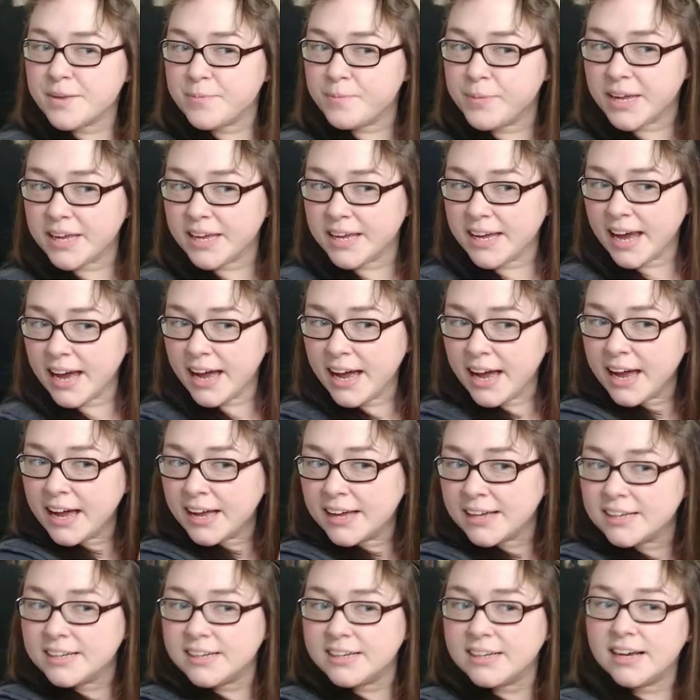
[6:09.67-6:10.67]
But yeah,
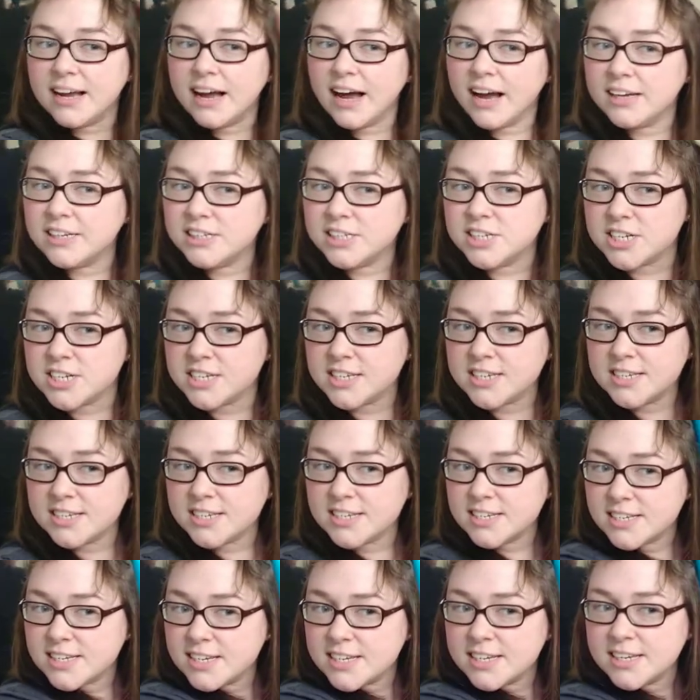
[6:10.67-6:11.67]
I
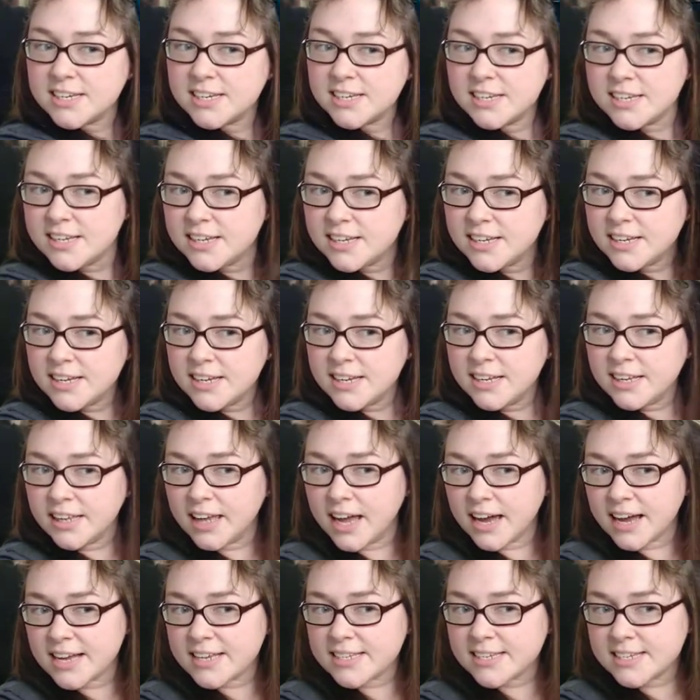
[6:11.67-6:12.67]
just,
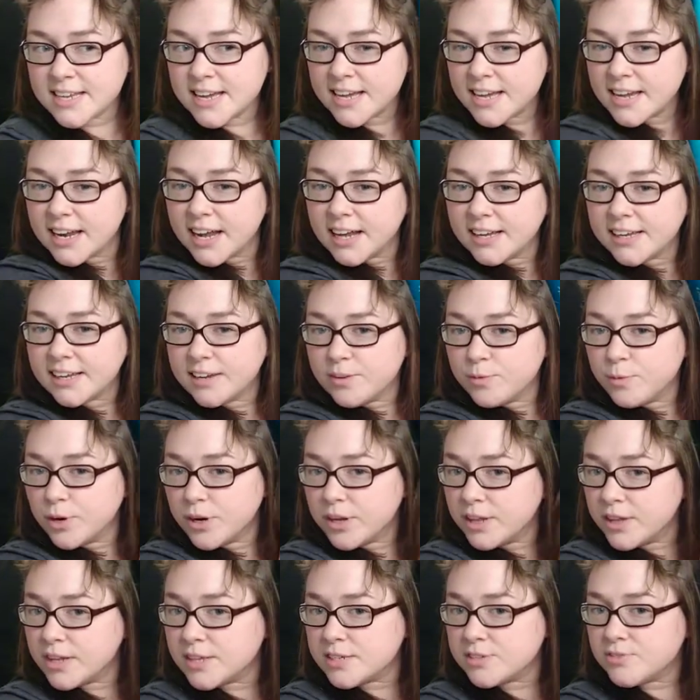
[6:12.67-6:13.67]
like I said, I did one
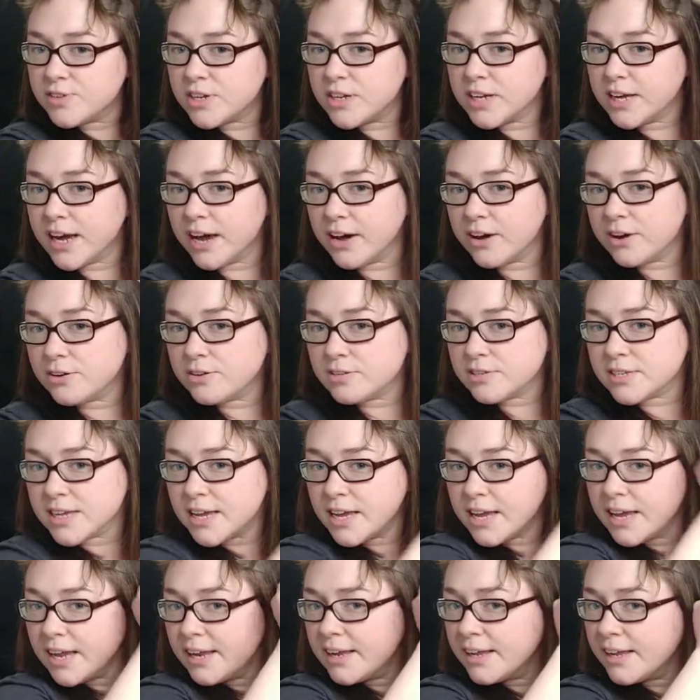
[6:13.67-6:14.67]
of these videos,
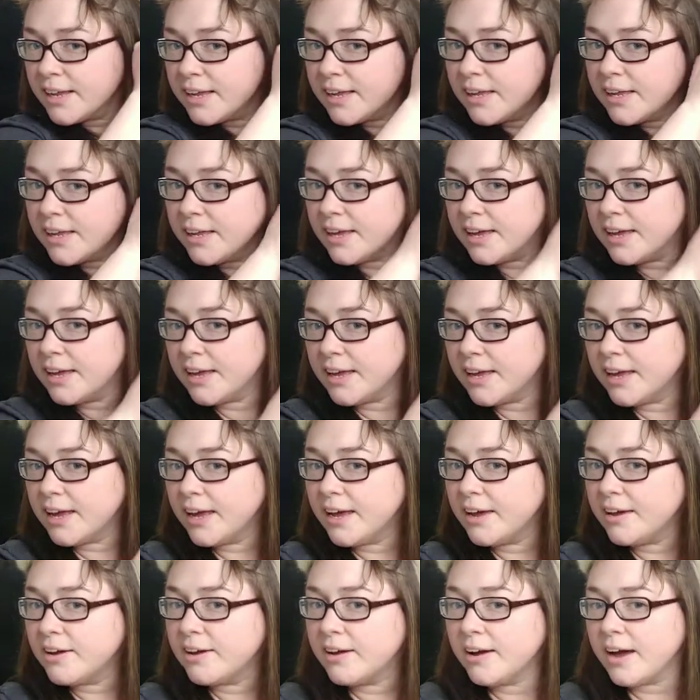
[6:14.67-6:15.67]
and
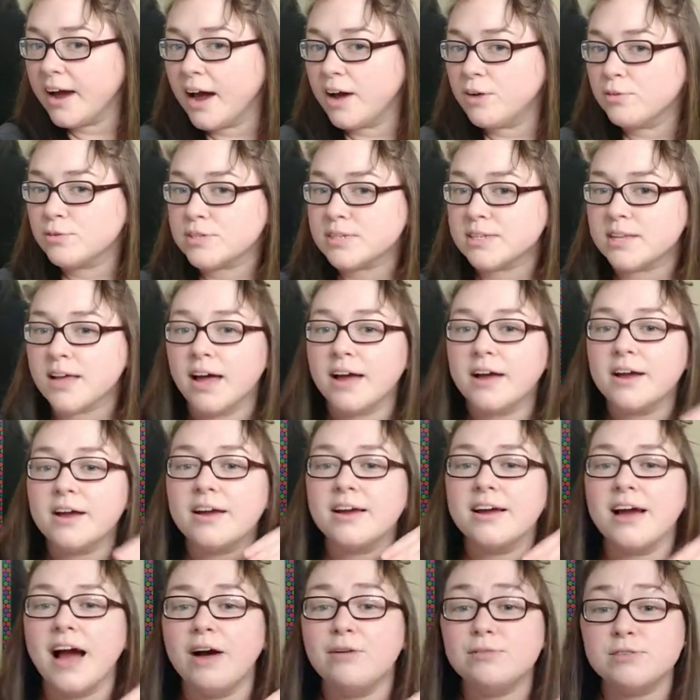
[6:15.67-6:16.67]
I was
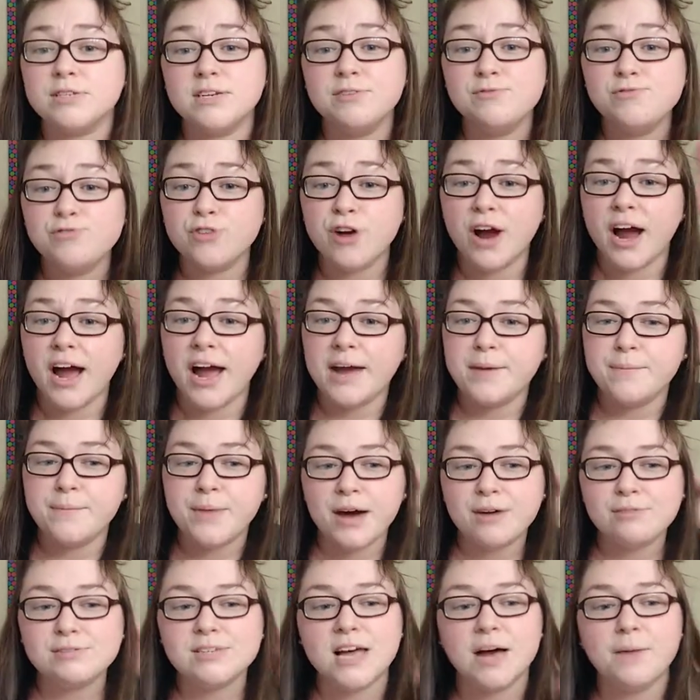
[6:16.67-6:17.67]
in frame,
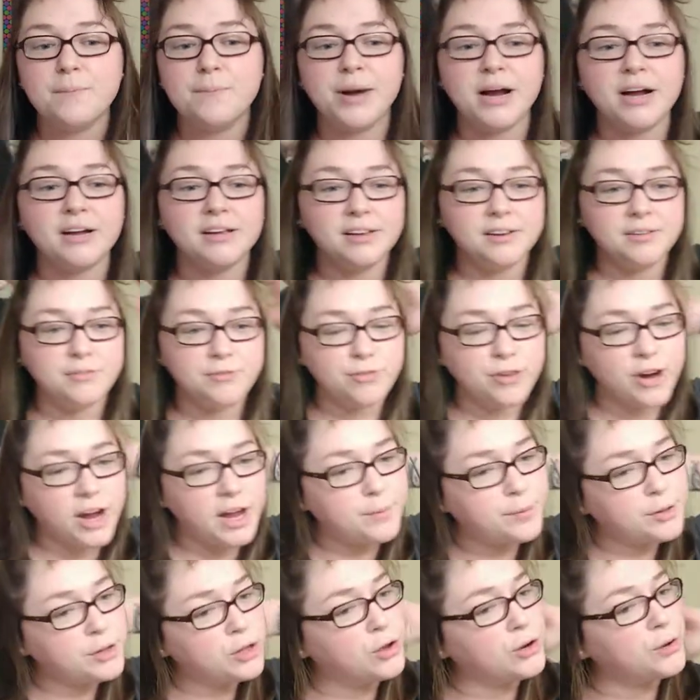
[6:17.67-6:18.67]
but I was like barely in
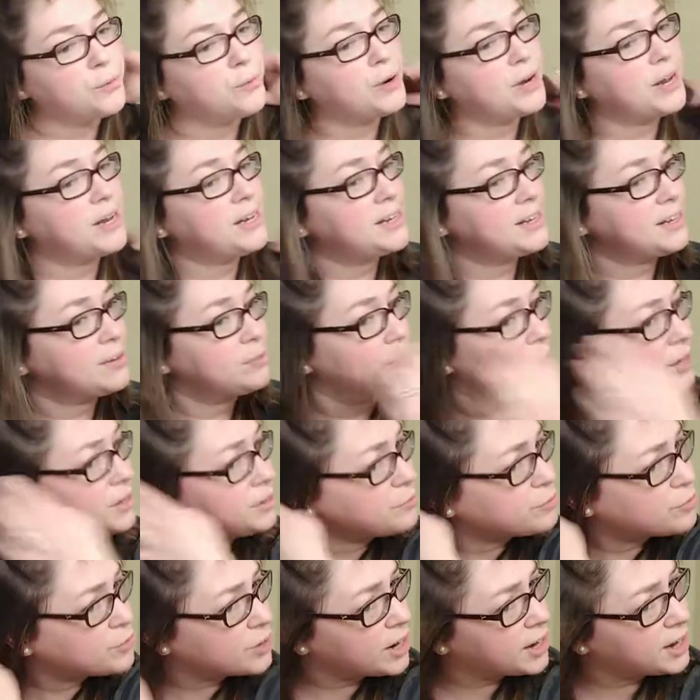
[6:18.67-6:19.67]
frame. A lot of what I did wasn't
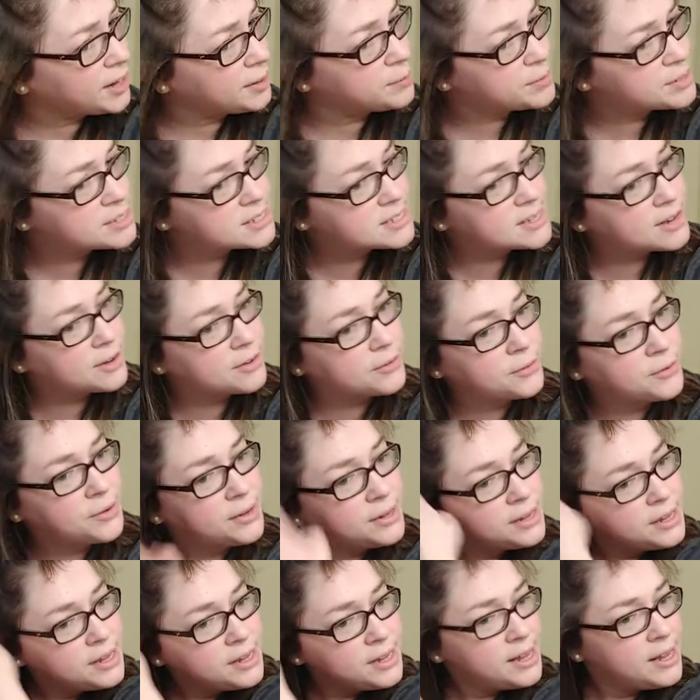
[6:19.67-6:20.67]
in frame, and so
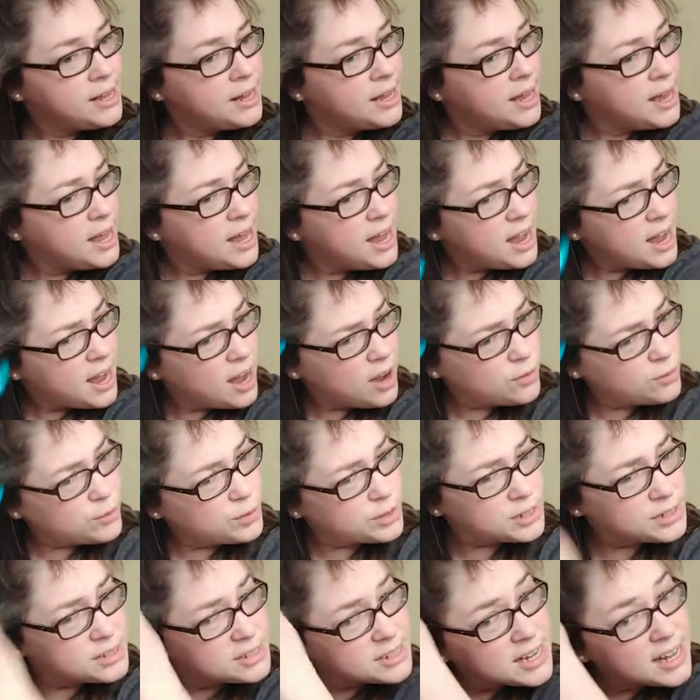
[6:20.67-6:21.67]
I
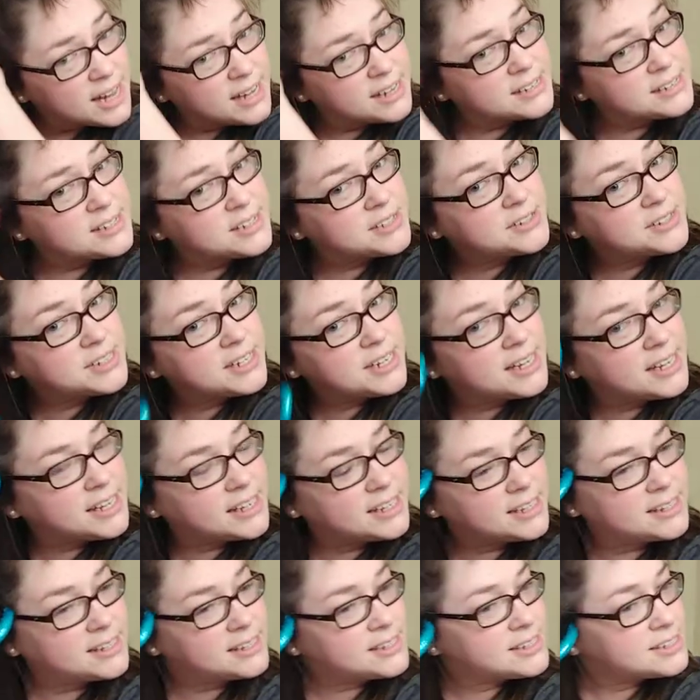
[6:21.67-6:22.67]
wanted to kind of do it
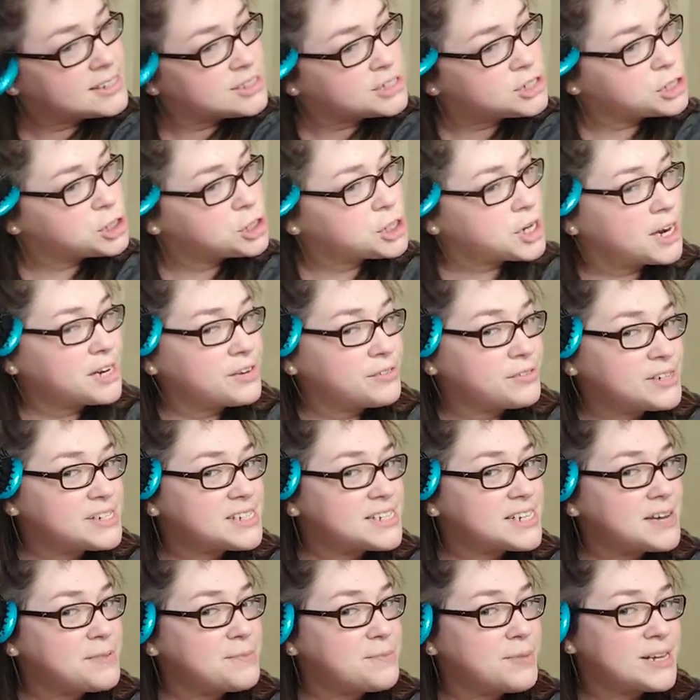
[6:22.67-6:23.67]
again and try to
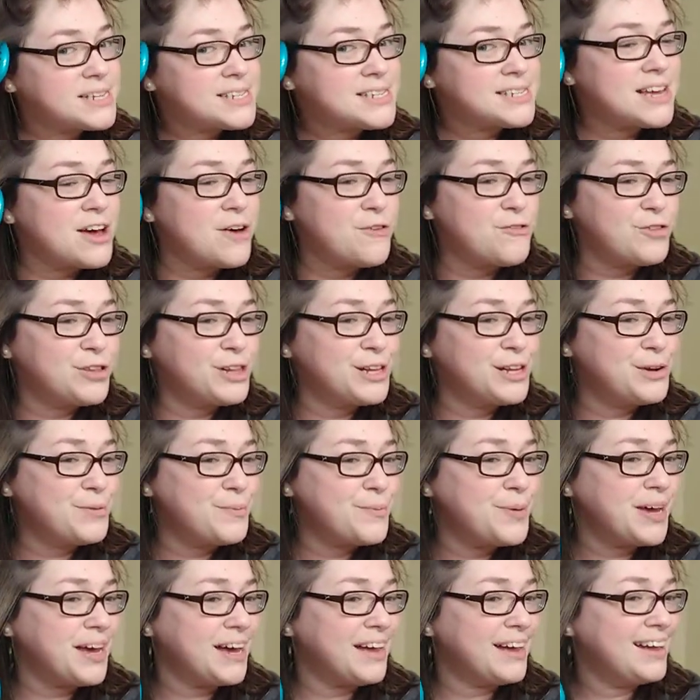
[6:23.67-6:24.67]
redeem myself a little
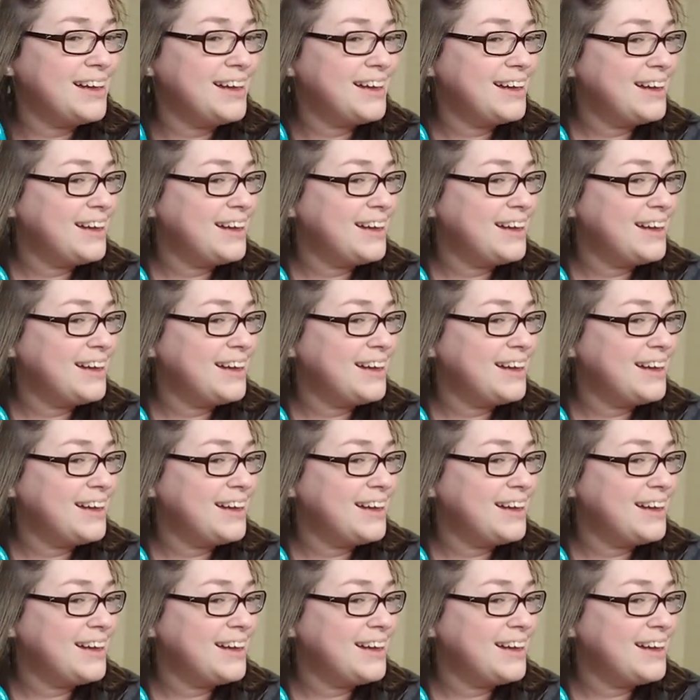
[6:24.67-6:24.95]
bit.